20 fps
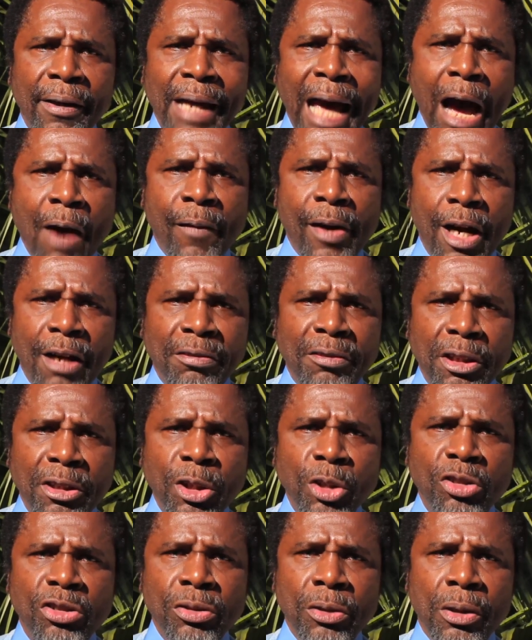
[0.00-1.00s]
our
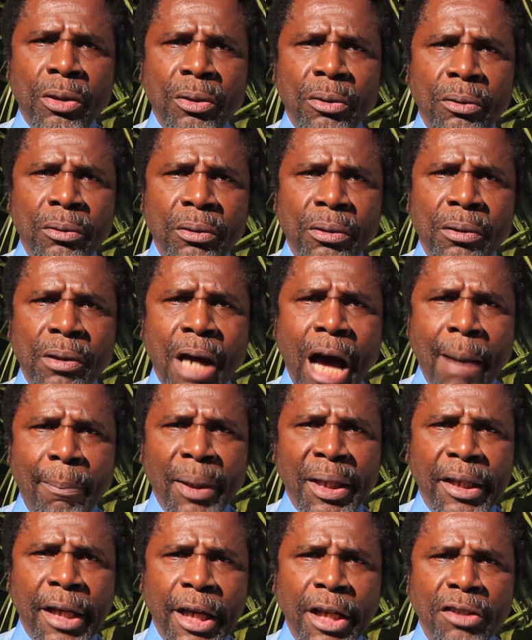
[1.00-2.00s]
constitutional
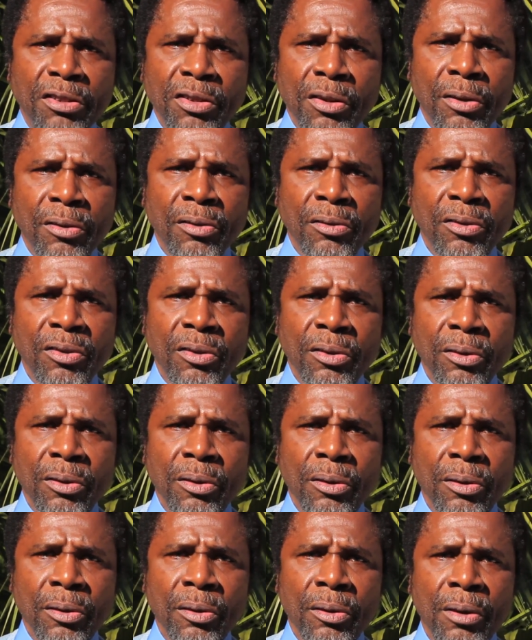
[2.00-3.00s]
obligations,
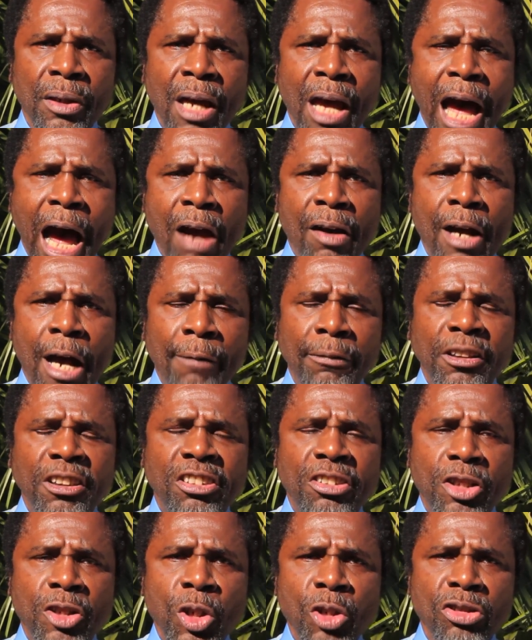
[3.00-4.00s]
our
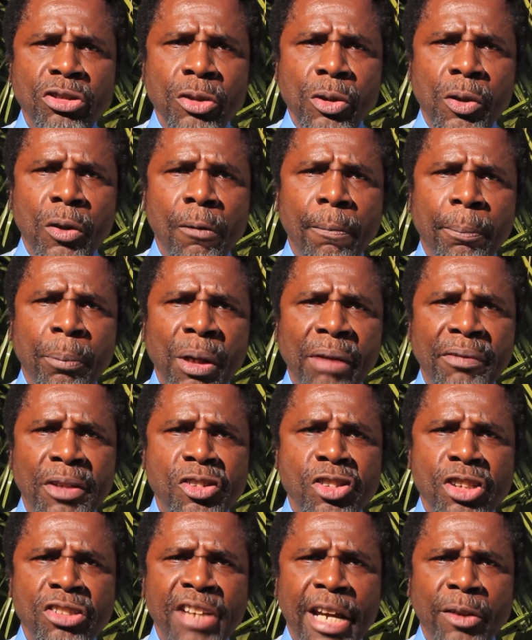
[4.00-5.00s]
constitutional
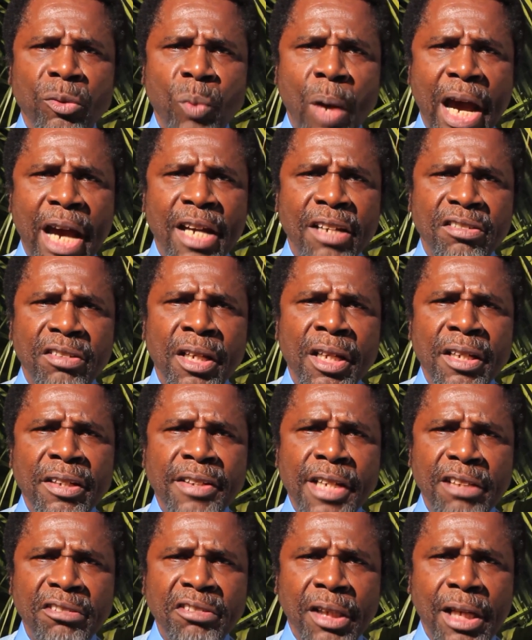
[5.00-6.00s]
privileges and rights,
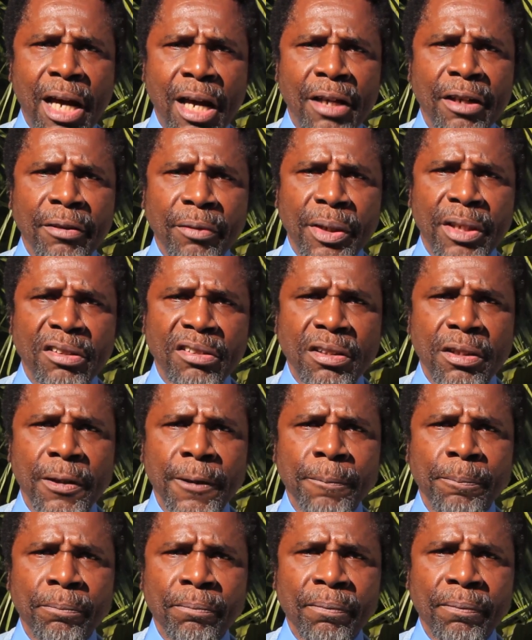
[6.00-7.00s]
this Congress
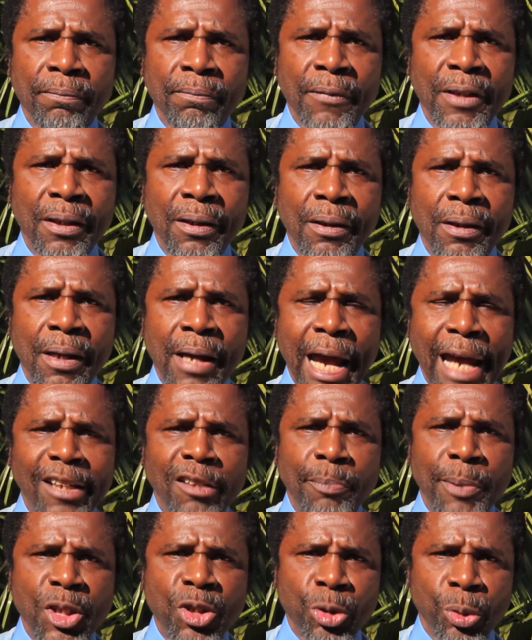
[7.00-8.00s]
has
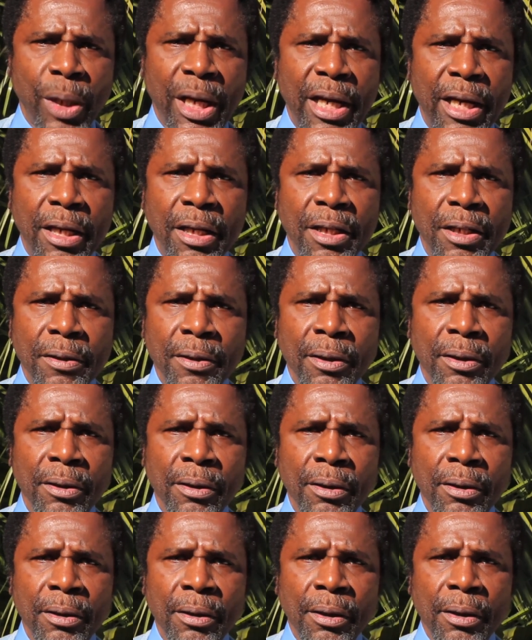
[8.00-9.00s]
betrayed
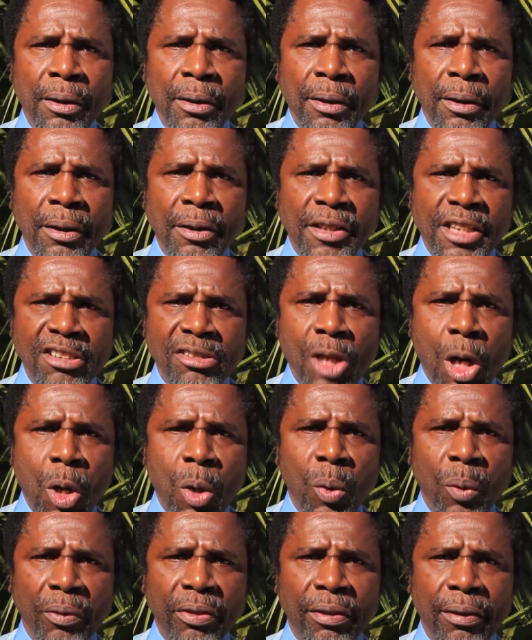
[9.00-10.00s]
this
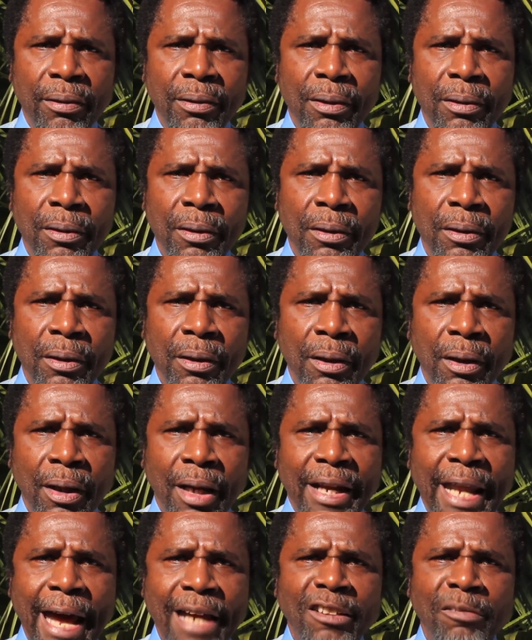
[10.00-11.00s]
oath
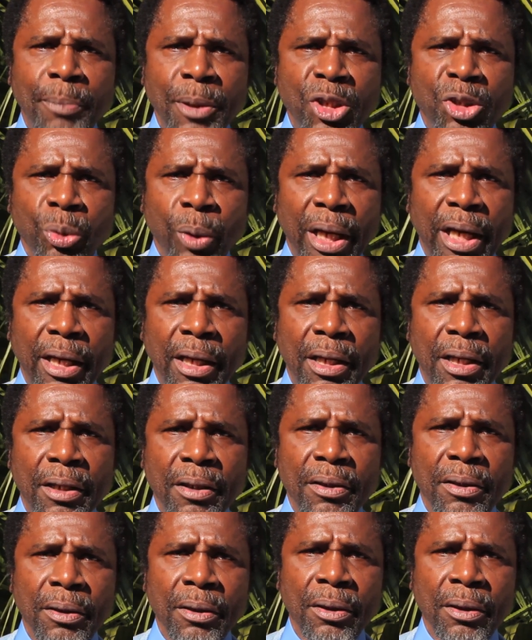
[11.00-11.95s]
and has betrayed